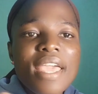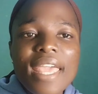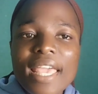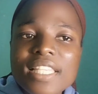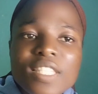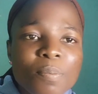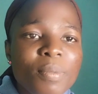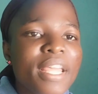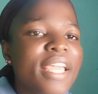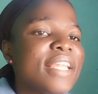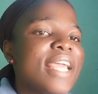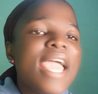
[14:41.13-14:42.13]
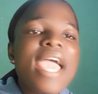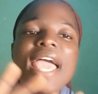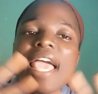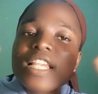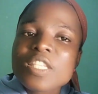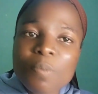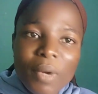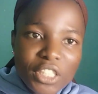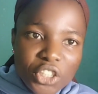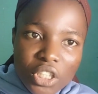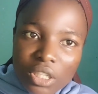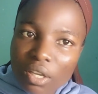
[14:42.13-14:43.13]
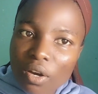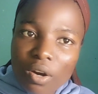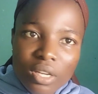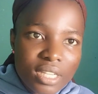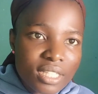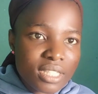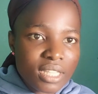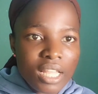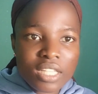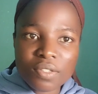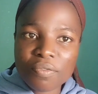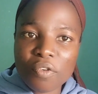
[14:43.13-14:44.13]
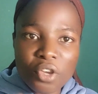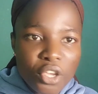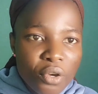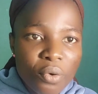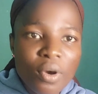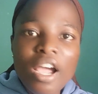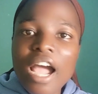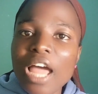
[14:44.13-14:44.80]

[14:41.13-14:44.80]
explain expatiate all these things for you,